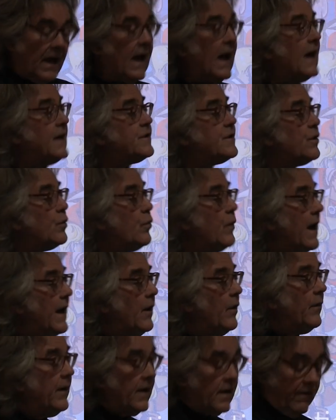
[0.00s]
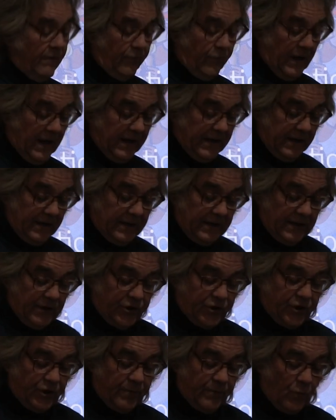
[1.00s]
As the rhetoric of
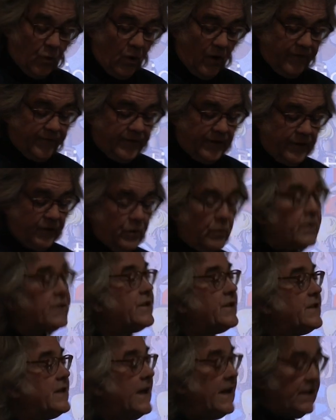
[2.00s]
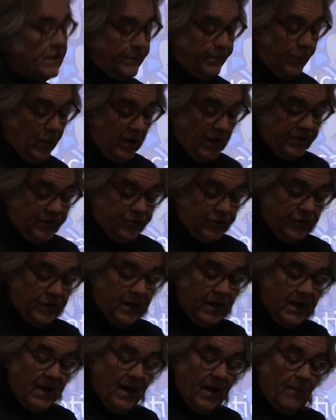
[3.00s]
recognition morphed into a
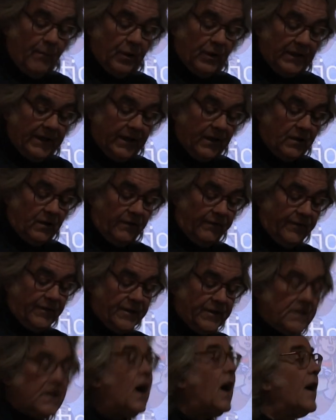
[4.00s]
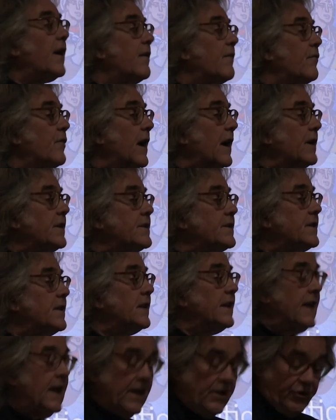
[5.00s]
state-sponsored political facade of
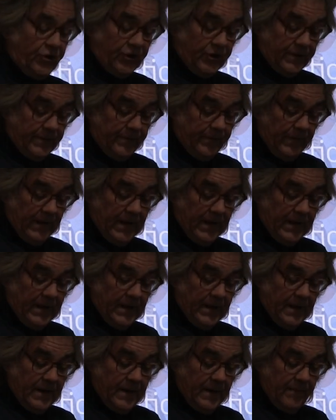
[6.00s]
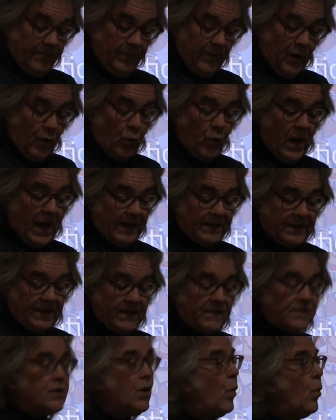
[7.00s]
reconciliation, erected
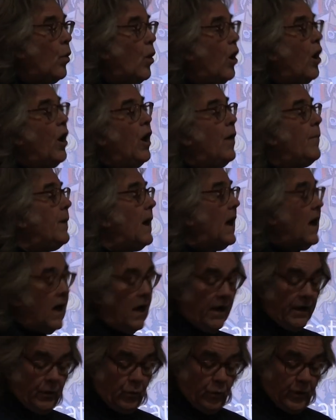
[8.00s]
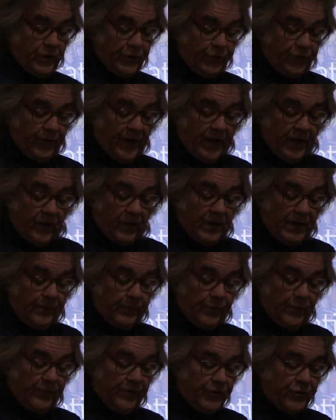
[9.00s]
as a wall behind which federal
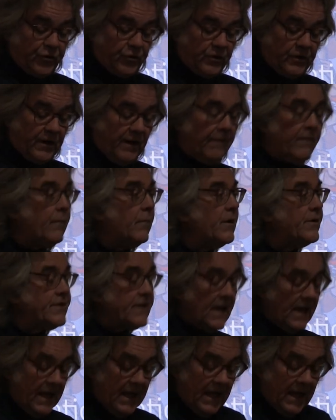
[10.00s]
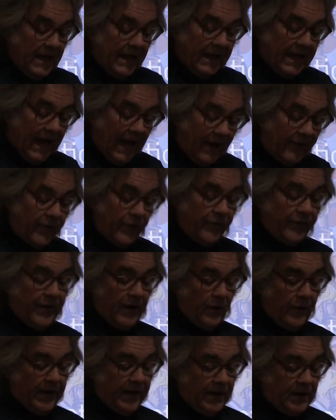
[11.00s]
and provincial governments gathered
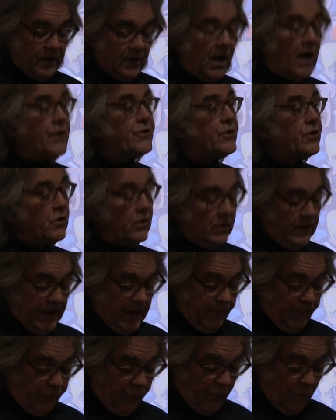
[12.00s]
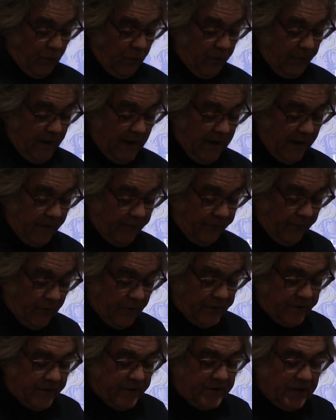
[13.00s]
their ideological and programmatic
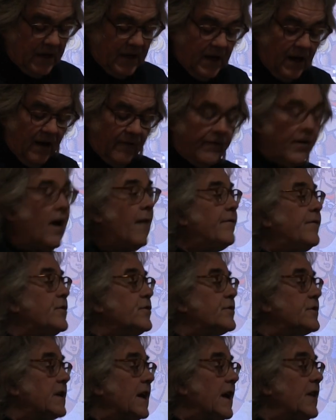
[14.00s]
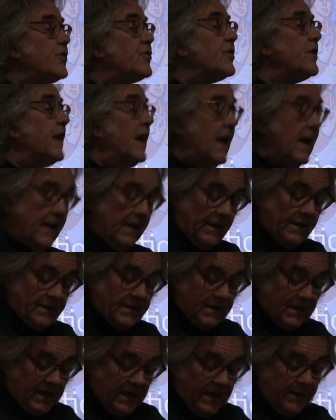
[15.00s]
forces of obfuscation and, at
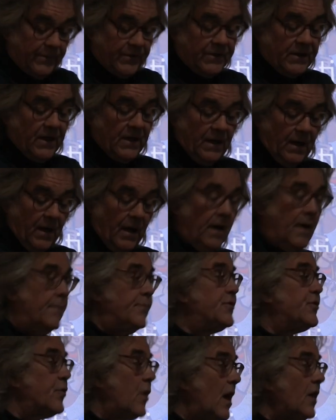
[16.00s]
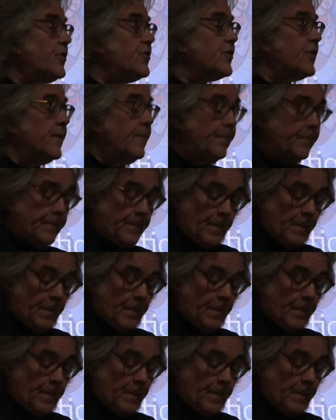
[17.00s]
times, obstruction,